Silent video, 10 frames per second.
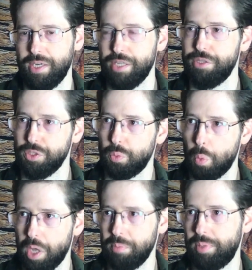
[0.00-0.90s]
In this
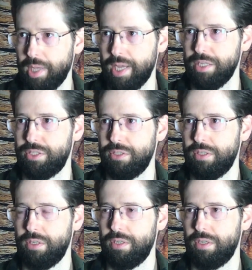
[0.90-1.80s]
one place,
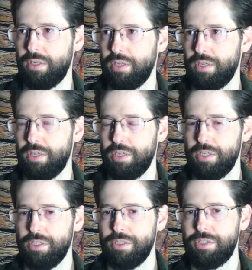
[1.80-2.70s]

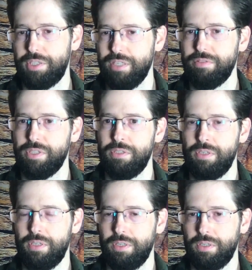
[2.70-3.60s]
Stephen
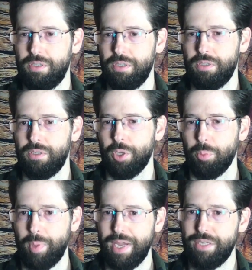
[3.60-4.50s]

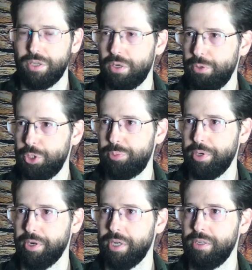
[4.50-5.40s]
obeys the Holy
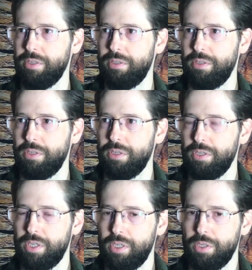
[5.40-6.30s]
Spirit
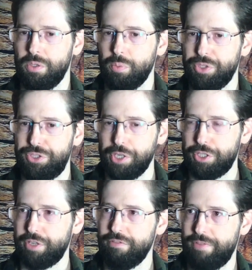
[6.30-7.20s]
with
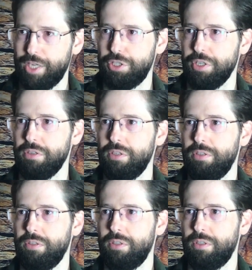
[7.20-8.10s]
such conviction,
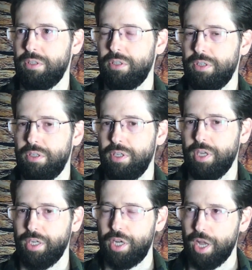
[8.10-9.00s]

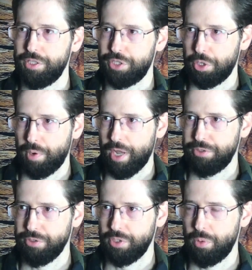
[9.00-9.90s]
it cuts the crowd
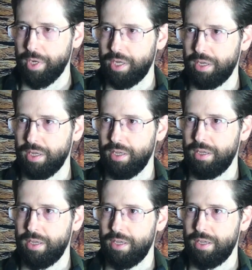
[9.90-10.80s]
to the quick,
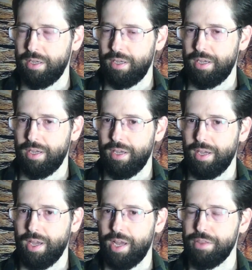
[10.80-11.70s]

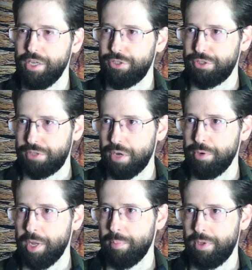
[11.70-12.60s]
and they stone him.